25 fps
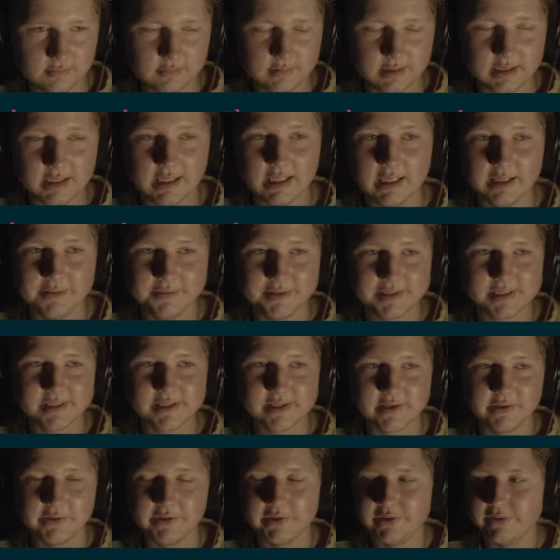And this is
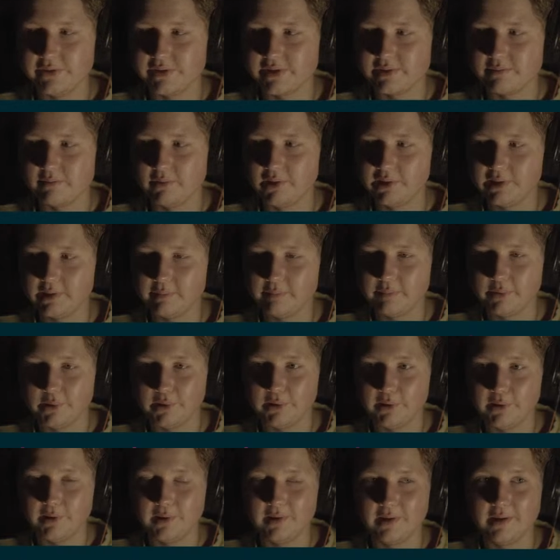gonna use
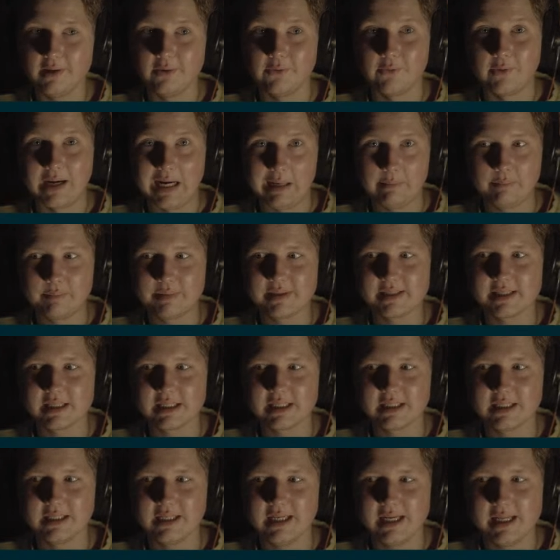multiple wraps
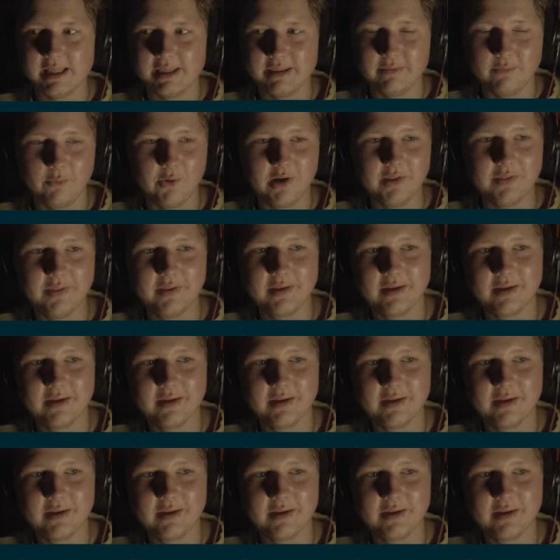in one.